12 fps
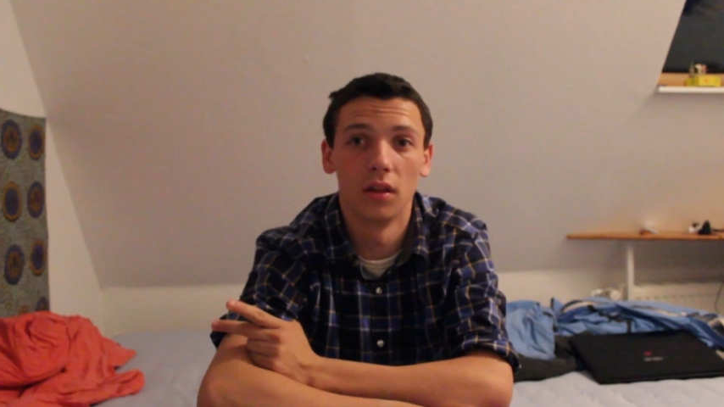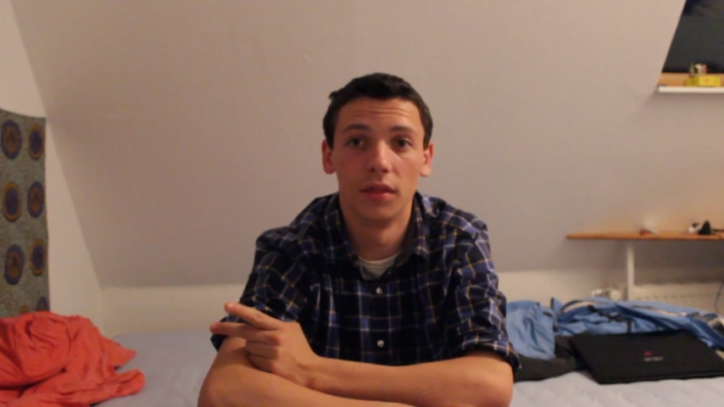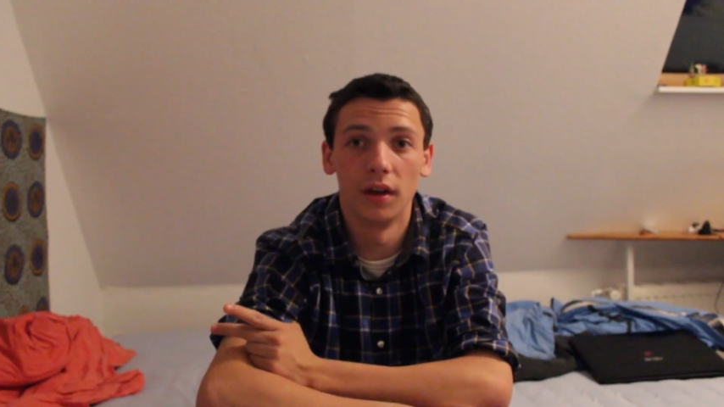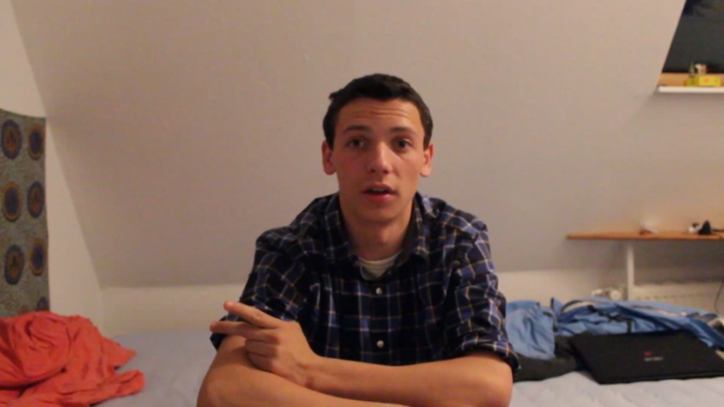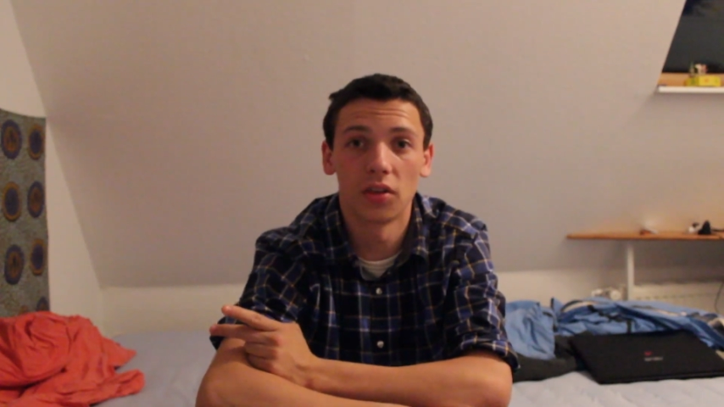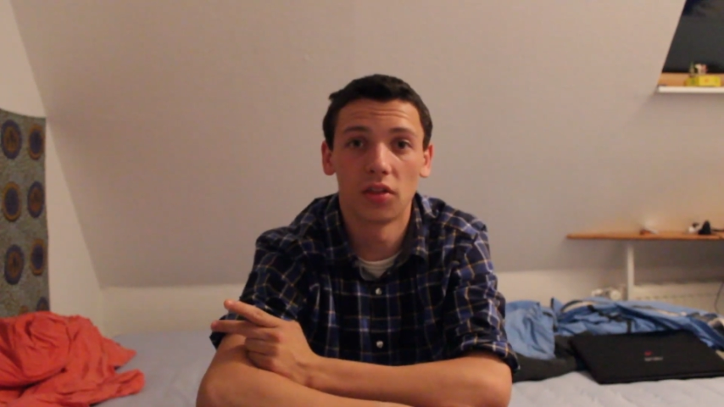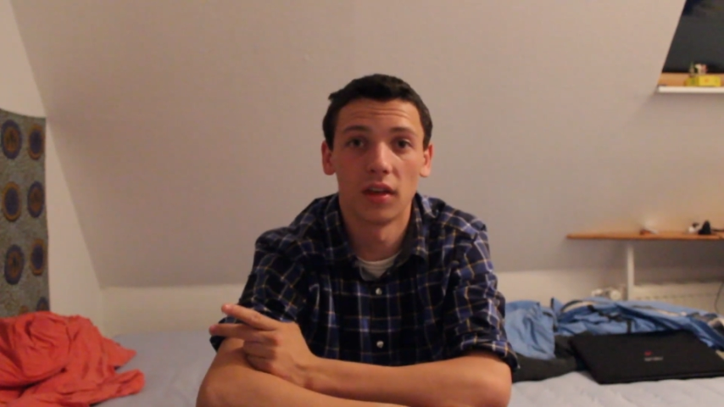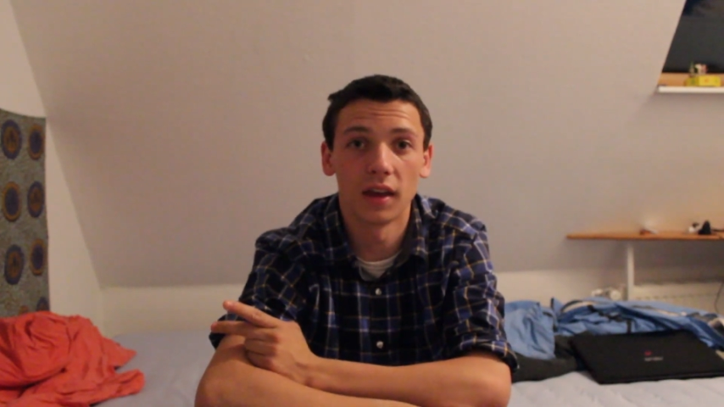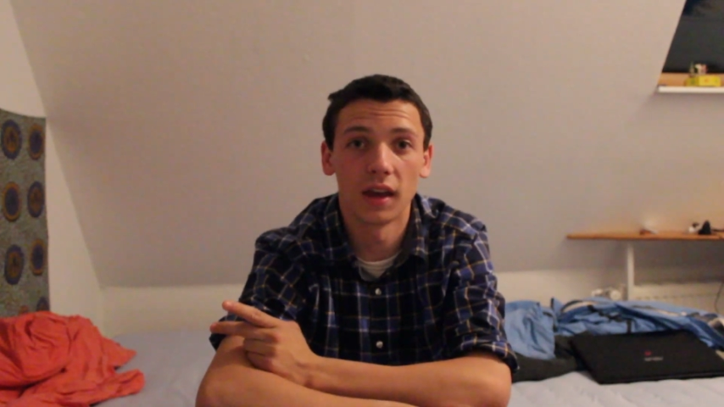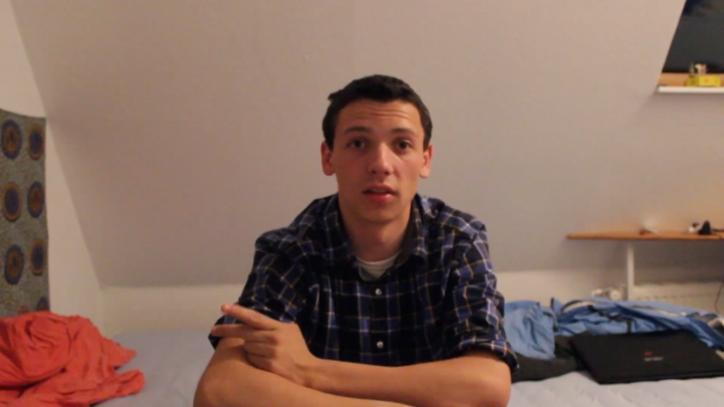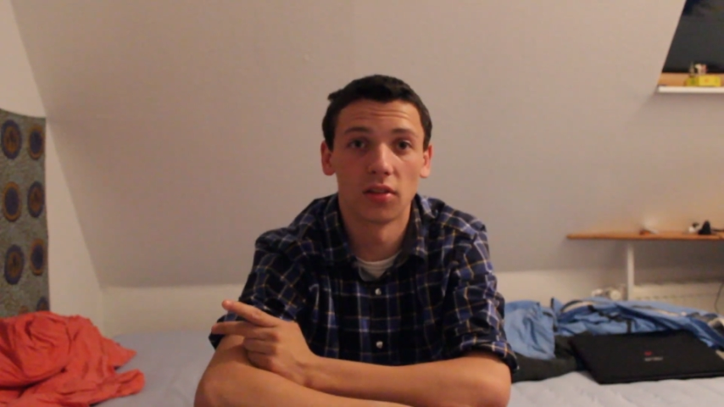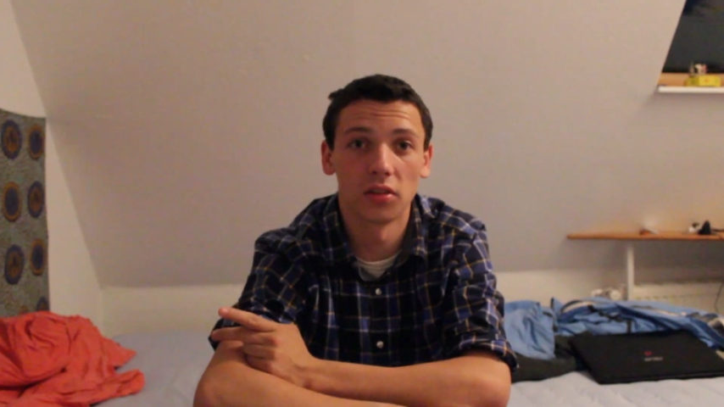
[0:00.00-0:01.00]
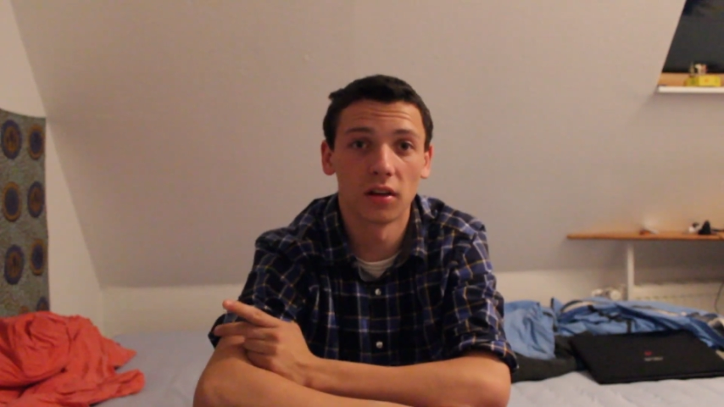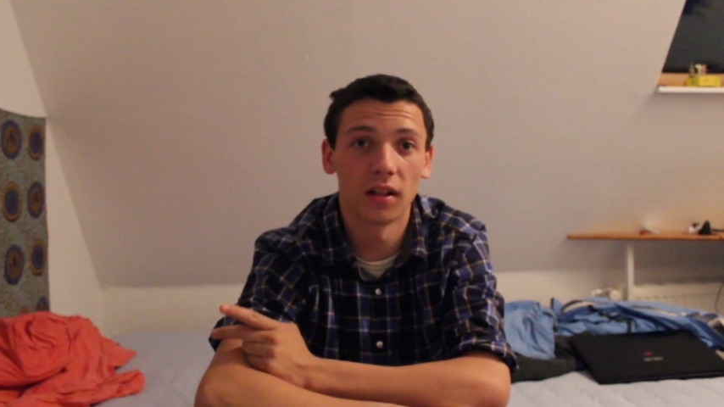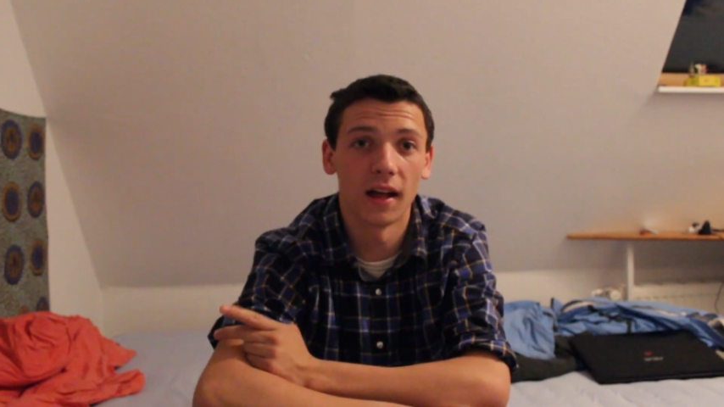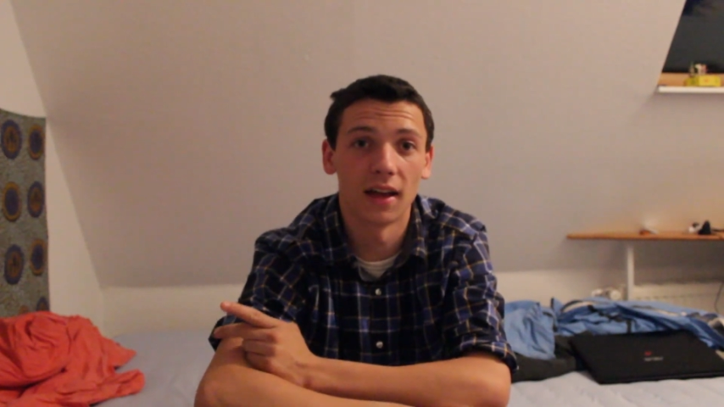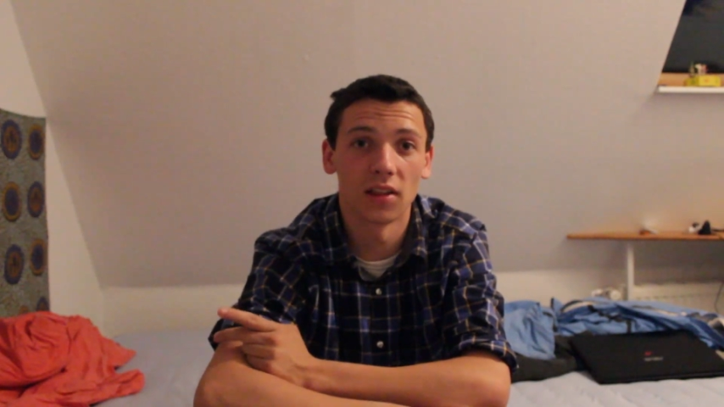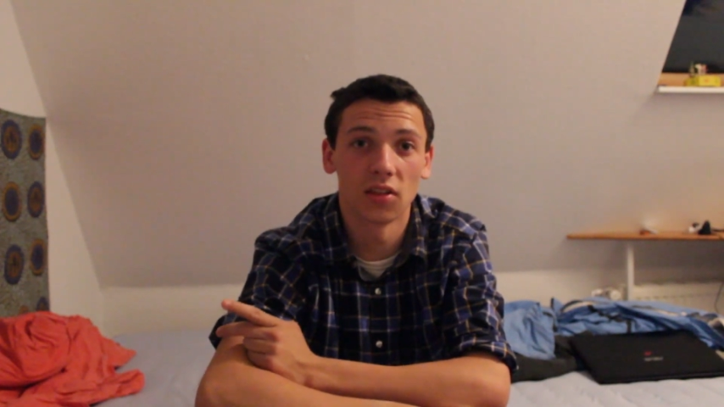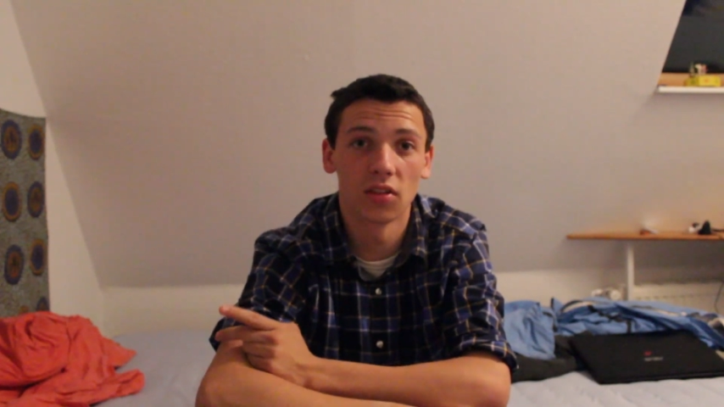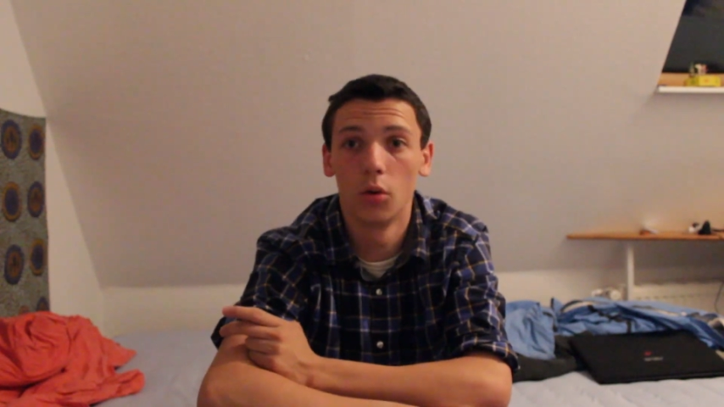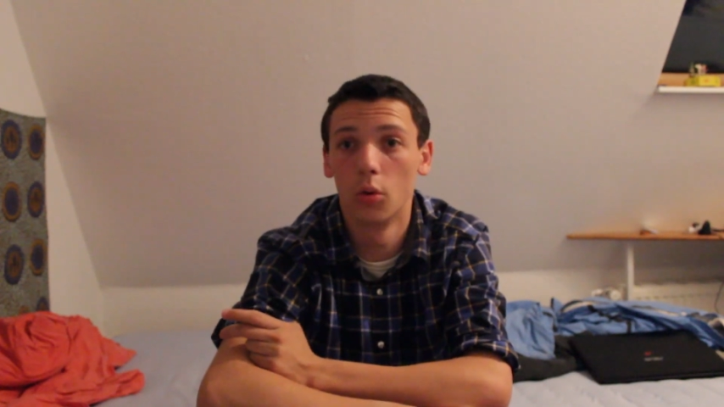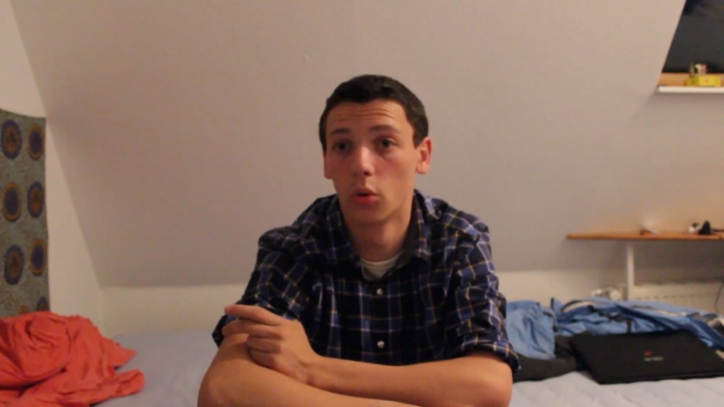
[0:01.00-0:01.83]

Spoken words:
Thus, they canceled the class.